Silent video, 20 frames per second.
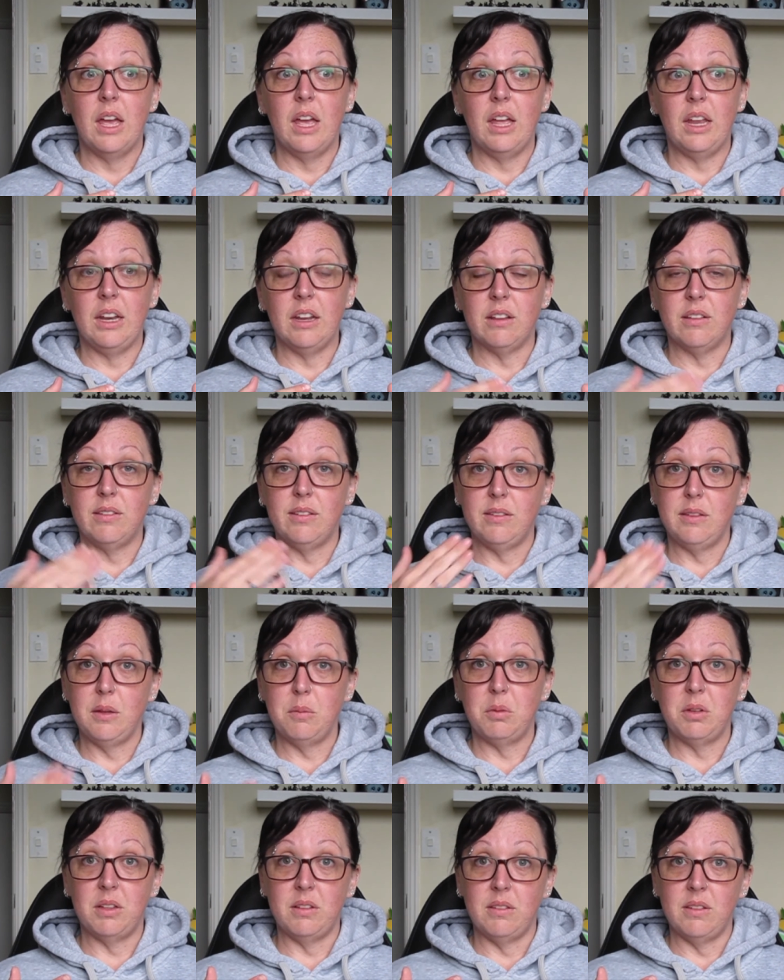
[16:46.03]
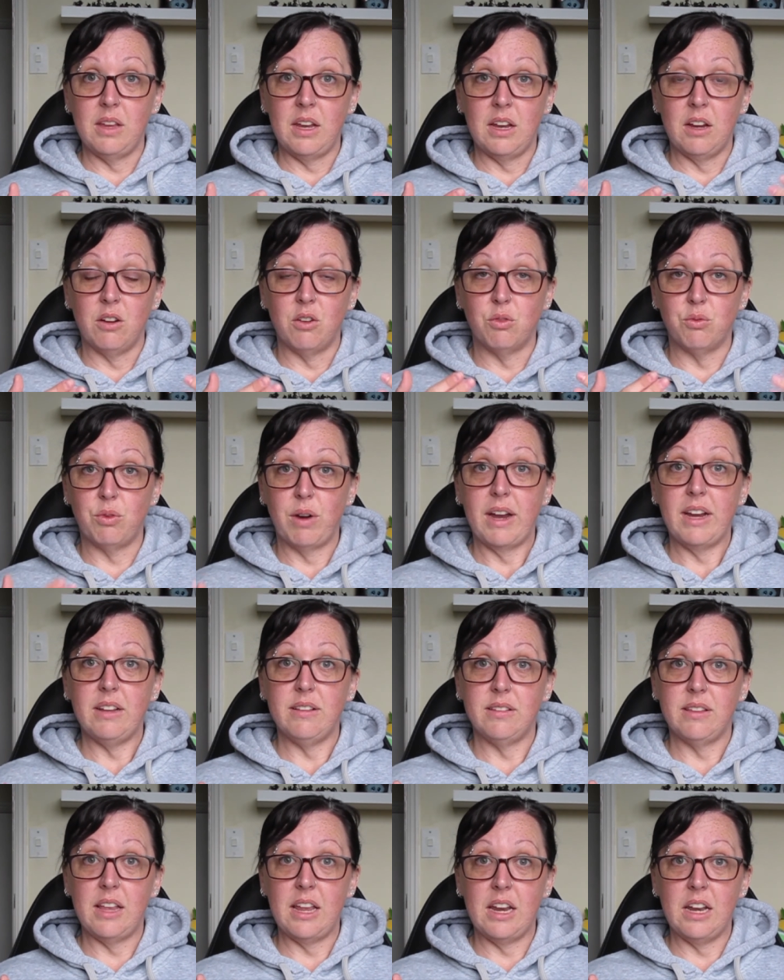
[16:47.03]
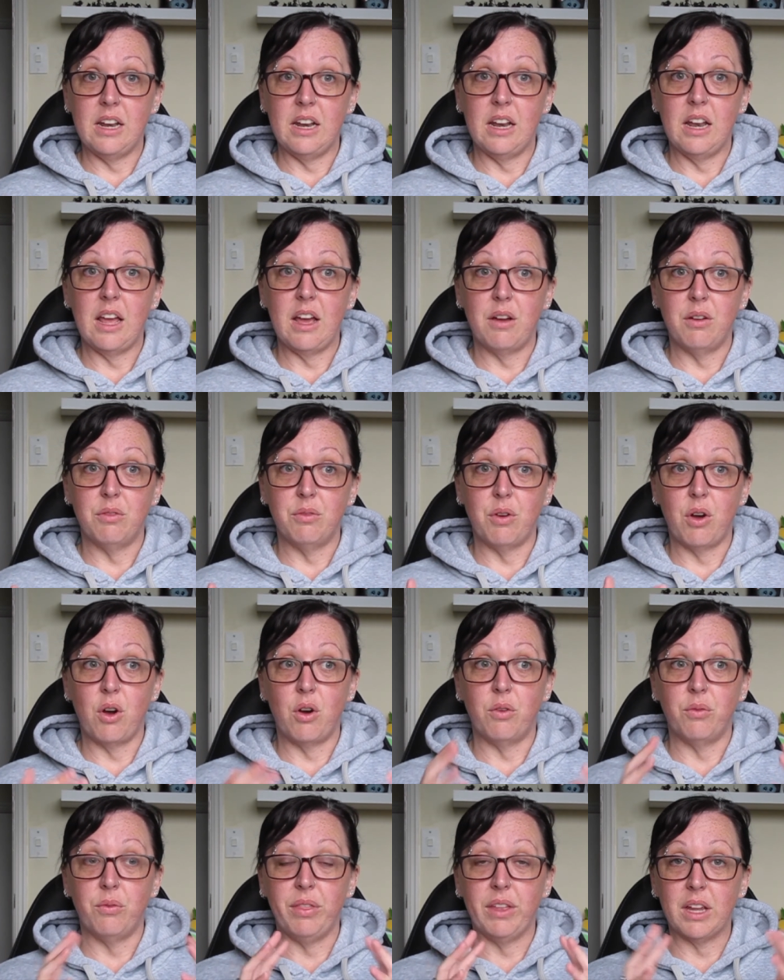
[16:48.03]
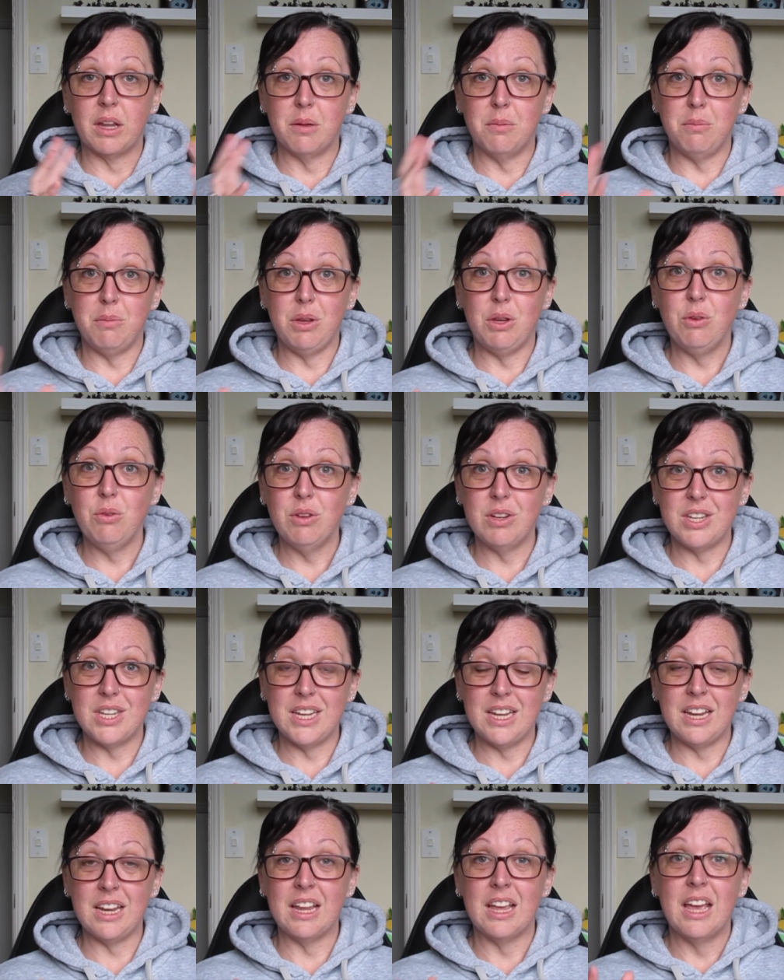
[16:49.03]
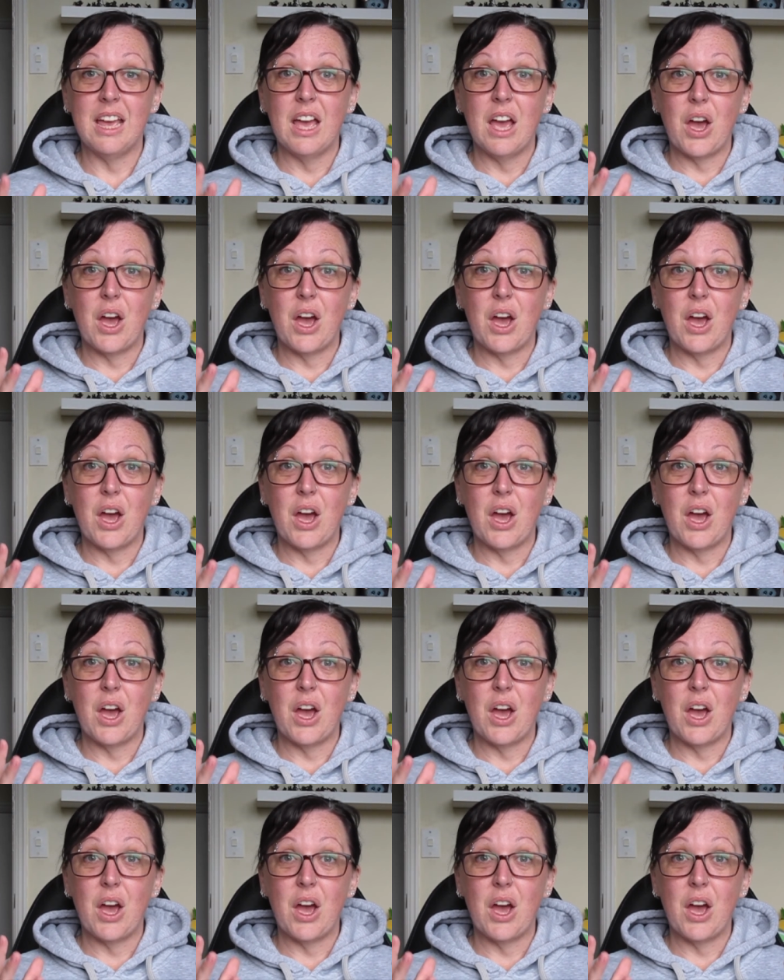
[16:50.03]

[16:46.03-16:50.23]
an acceptance and grace and love of the community